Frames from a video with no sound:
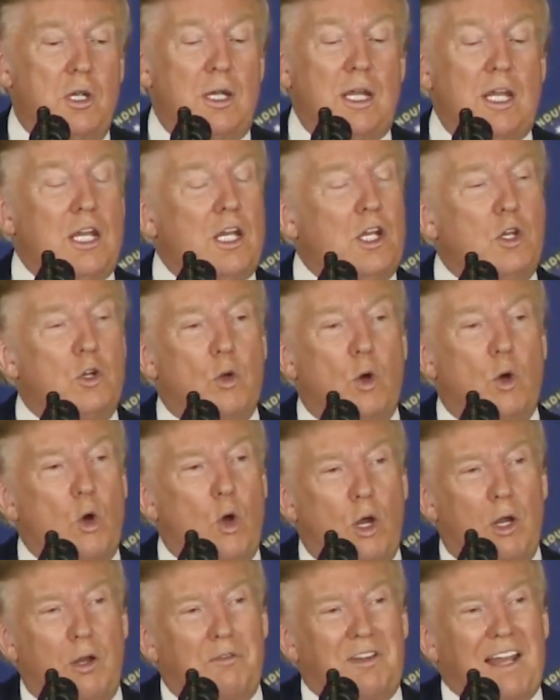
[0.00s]
in
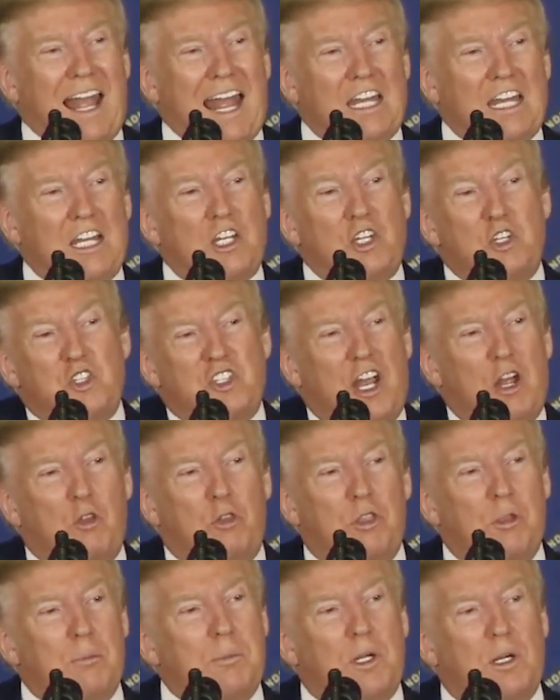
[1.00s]
all of Latin
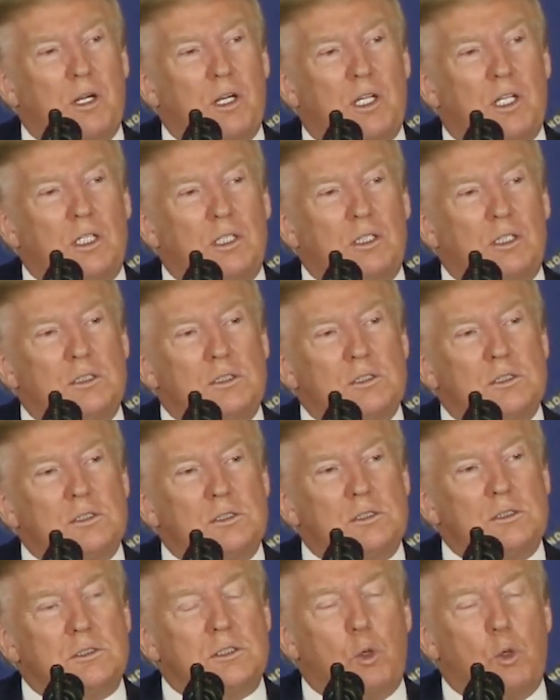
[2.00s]
South America,
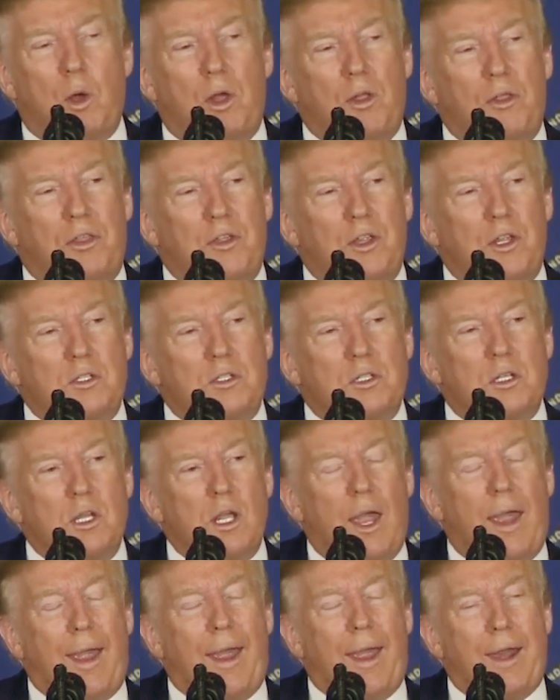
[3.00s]
the wealthiest,
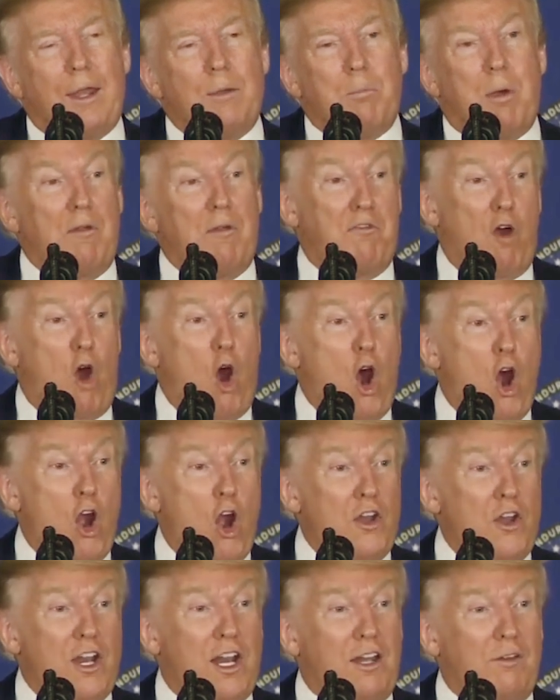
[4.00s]
and by
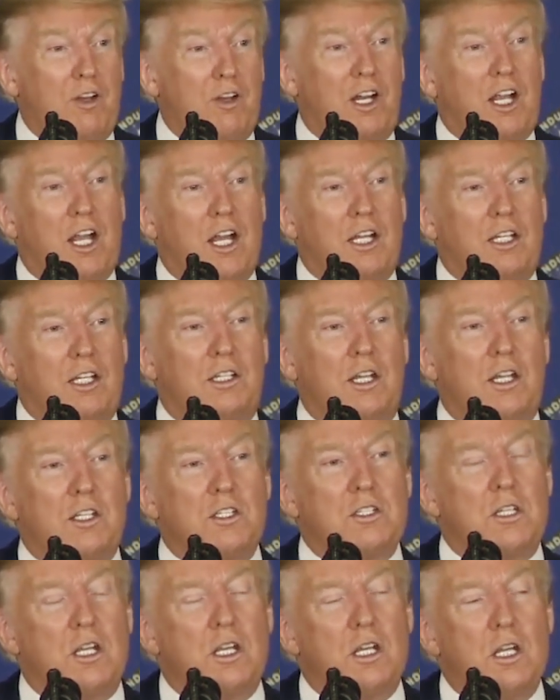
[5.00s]
far, not even a
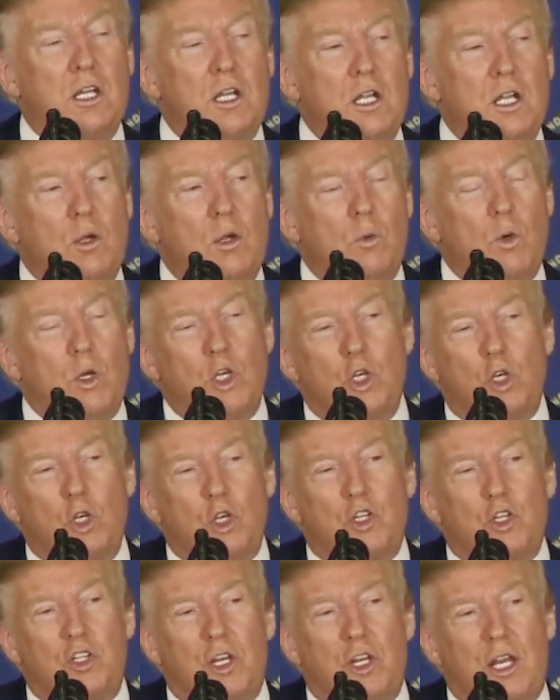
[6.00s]
contest. And when you
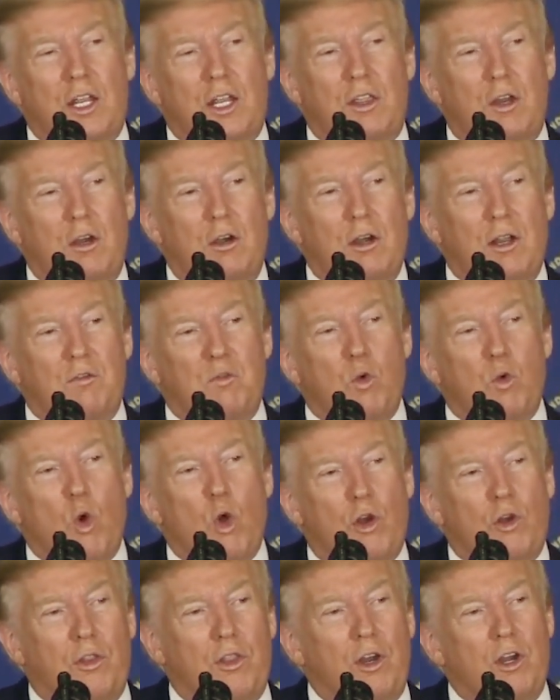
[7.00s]
look today, they don't have
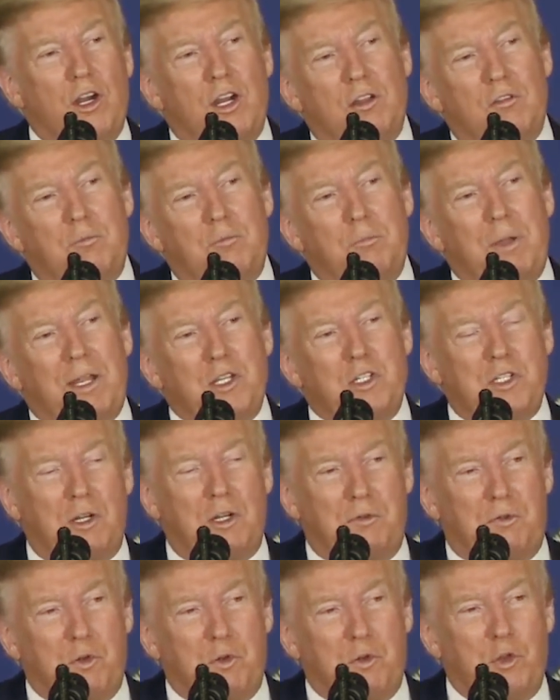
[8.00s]
water, they don't have
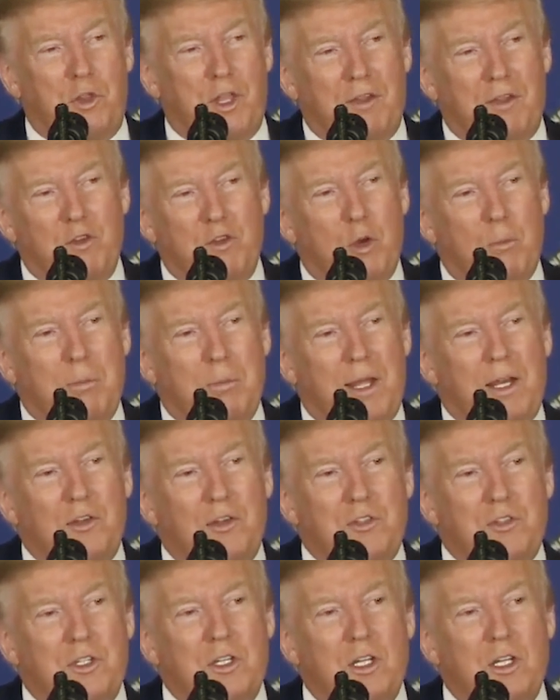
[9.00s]
basic food, they have no
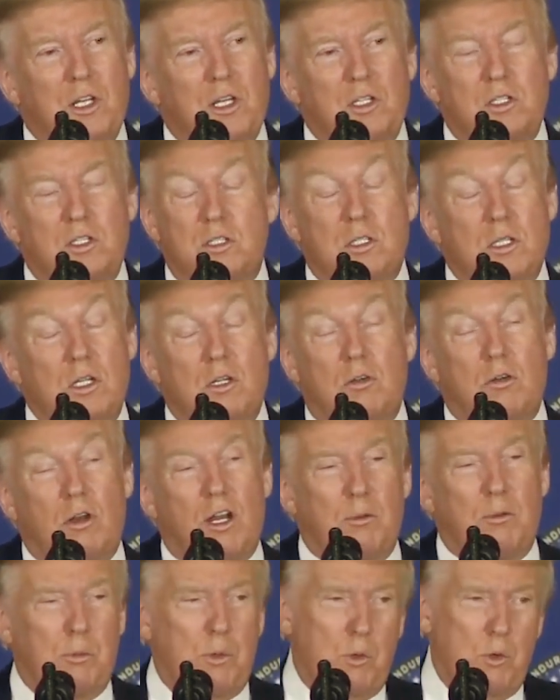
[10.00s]
medicine. It's
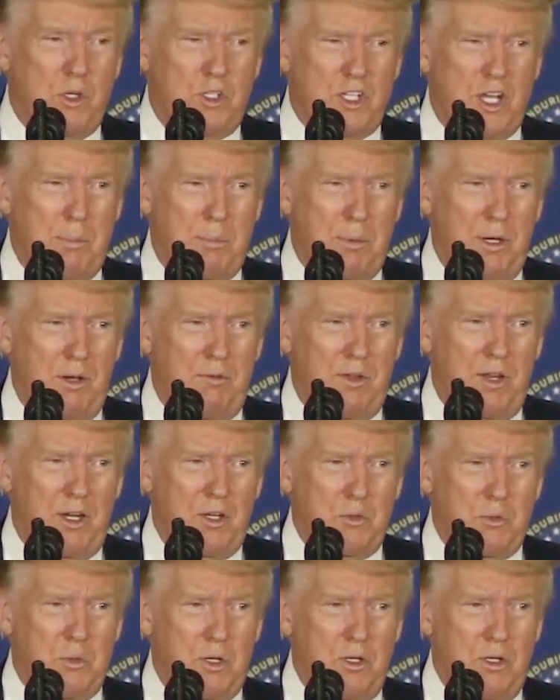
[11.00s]
incredible what's happened in
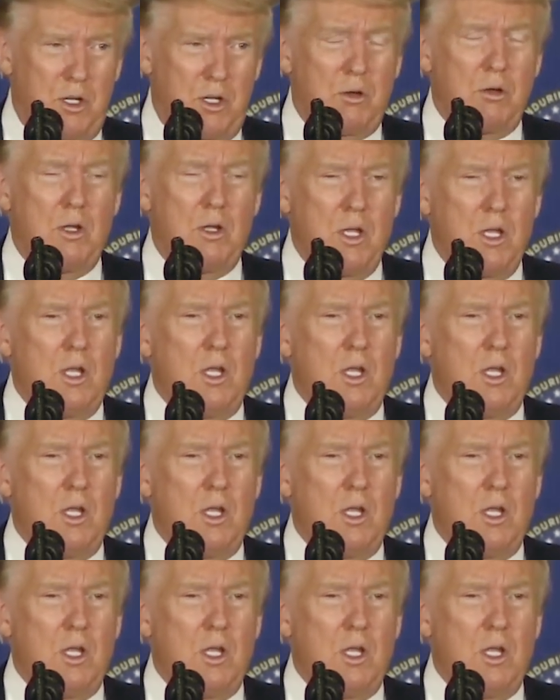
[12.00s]
Venezuela. No,